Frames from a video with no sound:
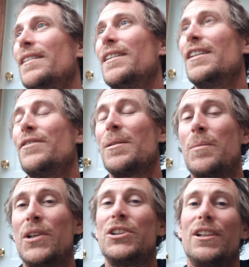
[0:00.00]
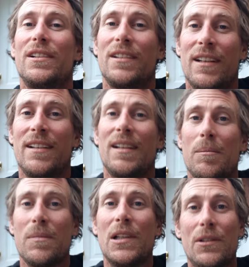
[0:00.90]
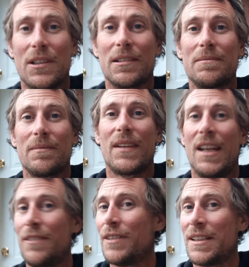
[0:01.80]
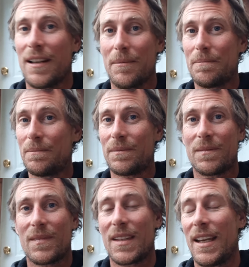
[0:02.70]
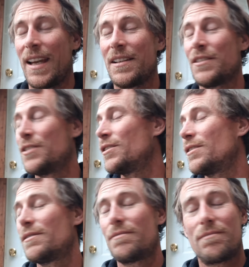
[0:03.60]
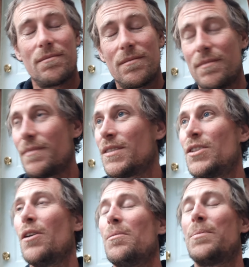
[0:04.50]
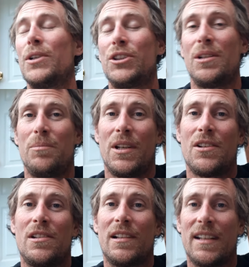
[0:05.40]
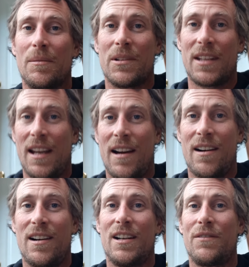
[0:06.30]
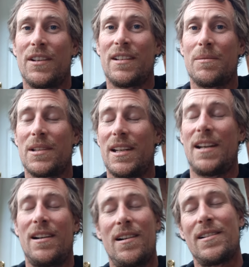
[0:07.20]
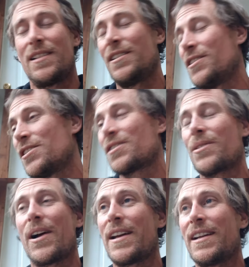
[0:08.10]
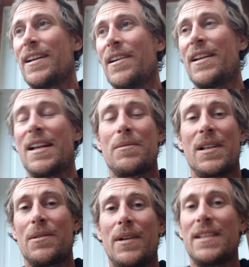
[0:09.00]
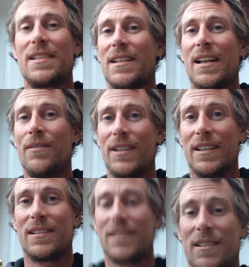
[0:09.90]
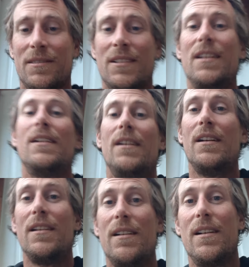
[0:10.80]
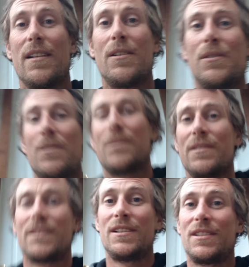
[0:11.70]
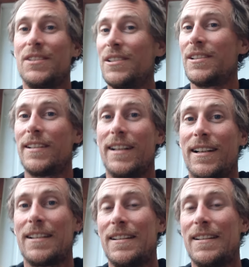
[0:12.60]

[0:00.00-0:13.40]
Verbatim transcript: Uh, if you push it, you end up losing every time. And don't push it because you'll end up with air. And if you end up with air, then you're just grinding it out anyway. You're wasting everything. So there you go. There's your uh,